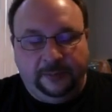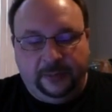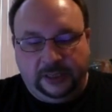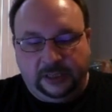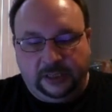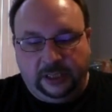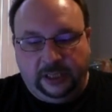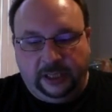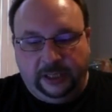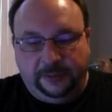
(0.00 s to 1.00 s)

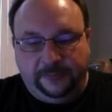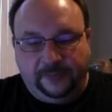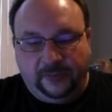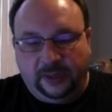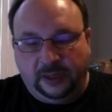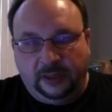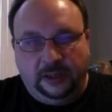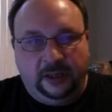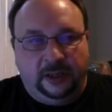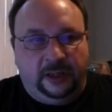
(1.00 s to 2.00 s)
basically a
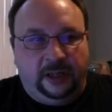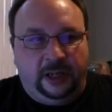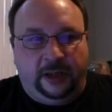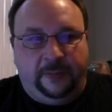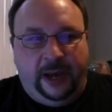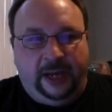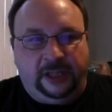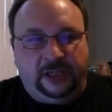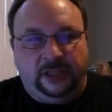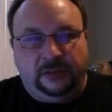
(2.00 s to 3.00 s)

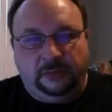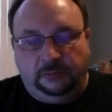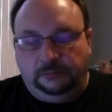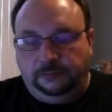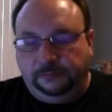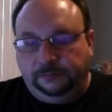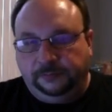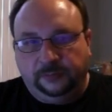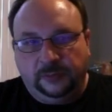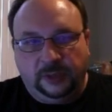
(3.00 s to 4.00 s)
match,
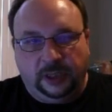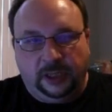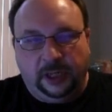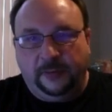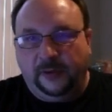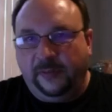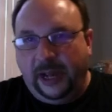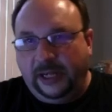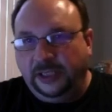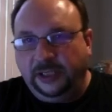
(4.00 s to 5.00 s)
a number of
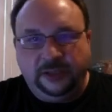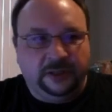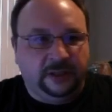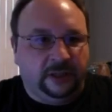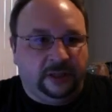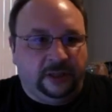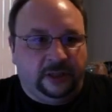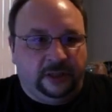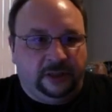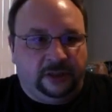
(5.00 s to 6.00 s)
matches.
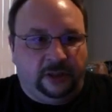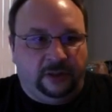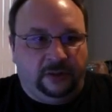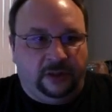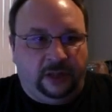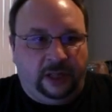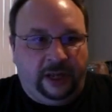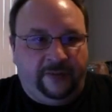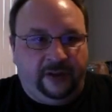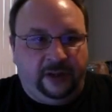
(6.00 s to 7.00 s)
So I'll
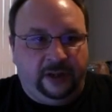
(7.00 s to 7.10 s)
have